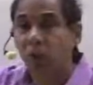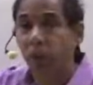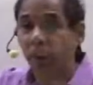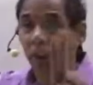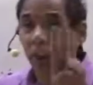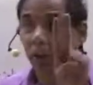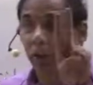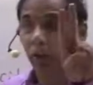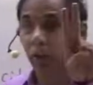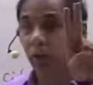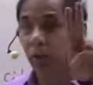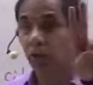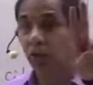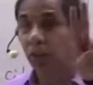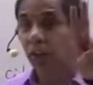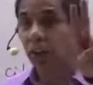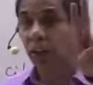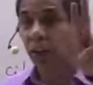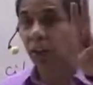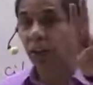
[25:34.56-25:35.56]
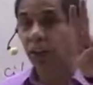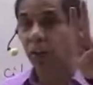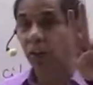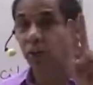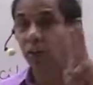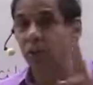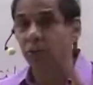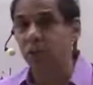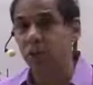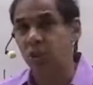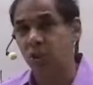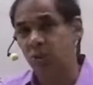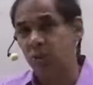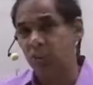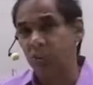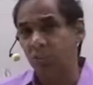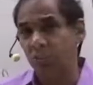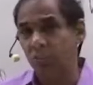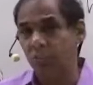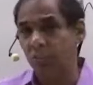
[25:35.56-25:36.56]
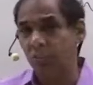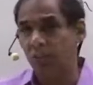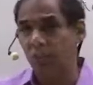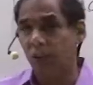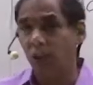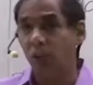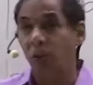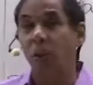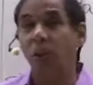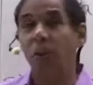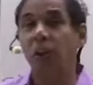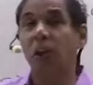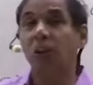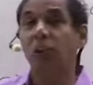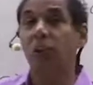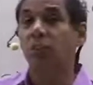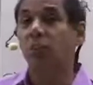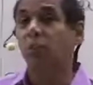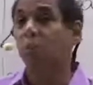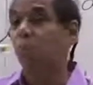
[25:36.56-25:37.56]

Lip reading: we can use in two situations. What are the